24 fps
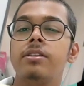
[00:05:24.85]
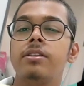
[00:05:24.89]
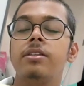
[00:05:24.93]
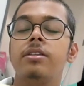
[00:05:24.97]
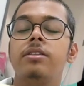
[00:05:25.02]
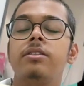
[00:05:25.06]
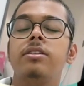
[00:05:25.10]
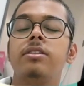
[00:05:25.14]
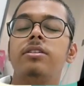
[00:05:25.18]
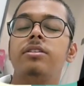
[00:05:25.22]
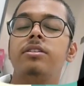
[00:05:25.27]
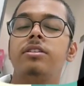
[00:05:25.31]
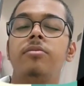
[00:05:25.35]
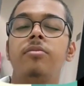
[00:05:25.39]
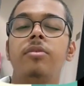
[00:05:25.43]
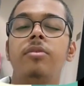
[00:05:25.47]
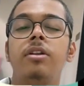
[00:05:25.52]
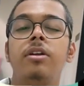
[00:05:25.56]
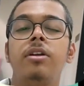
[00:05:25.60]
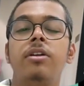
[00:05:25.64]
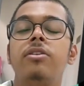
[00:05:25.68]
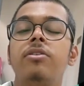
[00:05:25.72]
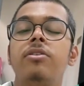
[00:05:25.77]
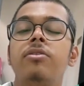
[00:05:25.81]
This is
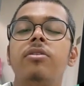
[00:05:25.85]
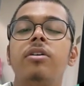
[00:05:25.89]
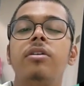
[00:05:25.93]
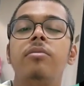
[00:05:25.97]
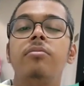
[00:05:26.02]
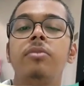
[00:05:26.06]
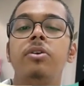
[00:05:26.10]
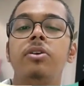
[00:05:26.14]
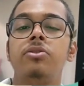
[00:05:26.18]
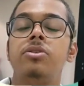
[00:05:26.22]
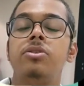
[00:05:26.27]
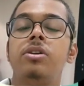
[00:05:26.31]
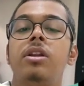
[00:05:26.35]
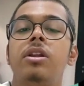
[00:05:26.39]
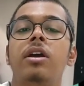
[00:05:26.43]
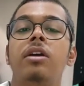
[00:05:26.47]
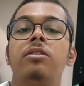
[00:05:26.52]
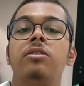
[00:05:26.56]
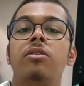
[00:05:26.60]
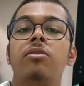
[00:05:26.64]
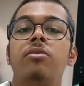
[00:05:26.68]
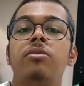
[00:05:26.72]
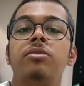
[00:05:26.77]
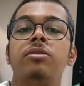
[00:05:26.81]
similar to a mutual
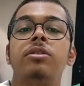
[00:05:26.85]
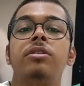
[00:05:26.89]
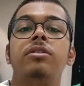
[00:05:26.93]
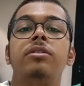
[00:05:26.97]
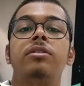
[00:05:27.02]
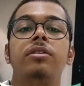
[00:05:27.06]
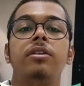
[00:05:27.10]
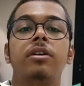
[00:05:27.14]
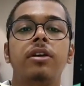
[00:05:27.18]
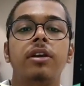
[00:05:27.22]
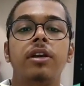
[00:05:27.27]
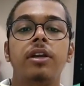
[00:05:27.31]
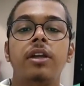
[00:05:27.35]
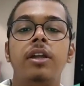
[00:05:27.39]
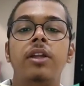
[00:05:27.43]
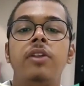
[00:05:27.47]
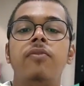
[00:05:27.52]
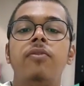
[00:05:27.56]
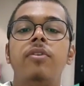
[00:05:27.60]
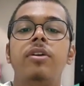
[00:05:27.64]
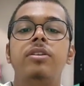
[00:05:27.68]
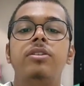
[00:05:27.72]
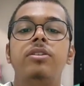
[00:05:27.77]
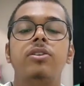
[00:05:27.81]
exclusion
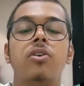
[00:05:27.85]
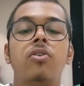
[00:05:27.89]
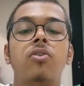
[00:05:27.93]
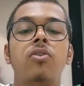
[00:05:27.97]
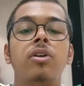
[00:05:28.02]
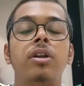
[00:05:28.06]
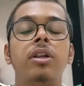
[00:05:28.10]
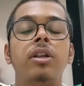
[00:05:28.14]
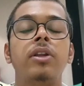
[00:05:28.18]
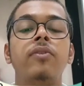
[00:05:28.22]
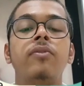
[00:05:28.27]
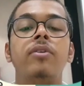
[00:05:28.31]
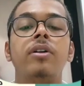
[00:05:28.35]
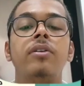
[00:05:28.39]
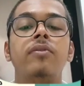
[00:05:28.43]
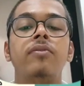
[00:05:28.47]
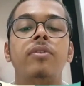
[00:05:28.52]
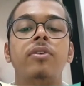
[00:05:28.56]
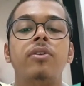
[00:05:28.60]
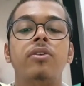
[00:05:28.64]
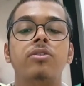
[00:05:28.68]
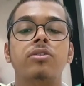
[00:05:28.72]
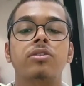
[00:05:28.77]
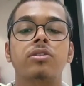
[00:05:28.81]
in which only one
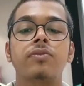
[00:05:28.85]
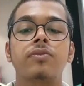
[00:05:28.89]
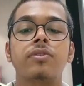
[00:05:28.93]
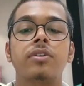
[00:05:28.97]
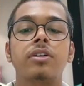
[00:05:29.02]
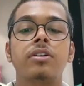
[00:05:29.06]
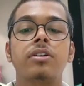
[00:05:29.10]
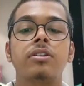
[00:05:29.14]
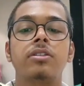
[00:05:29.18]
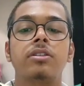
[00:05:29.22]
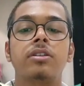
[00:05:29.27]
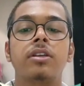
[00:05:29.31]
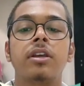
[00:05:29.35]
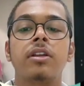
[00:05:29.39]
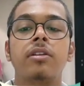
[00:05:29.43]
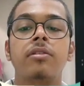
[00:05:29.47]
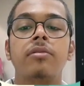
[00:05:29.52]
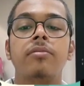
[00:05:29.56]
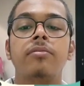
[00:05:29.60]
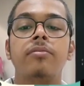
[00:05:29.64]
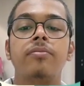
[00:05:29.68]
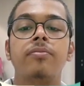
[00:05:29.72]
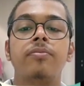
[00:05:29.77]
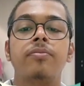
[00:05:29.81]
philosopher
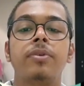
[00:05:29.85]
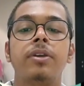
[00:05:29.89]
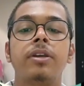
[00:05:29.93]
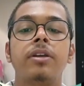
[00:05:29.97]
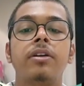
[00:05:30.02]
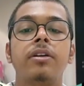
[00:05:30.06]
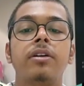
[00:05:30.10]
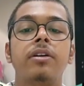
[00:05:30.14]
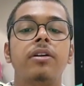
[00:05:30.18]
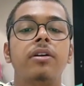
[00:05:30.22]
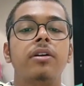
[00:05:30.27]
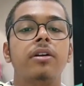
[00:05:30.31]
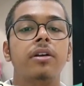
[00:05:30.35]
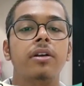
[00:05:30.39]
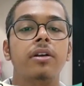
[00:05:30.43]
can pick